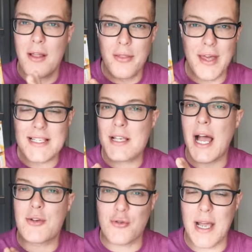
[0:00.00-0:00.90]
This
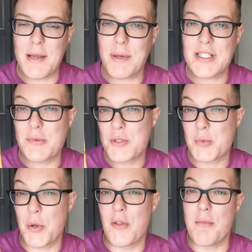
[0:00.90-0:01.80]
I tried because it
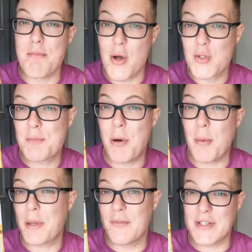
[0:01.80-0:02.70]
was one of the most popular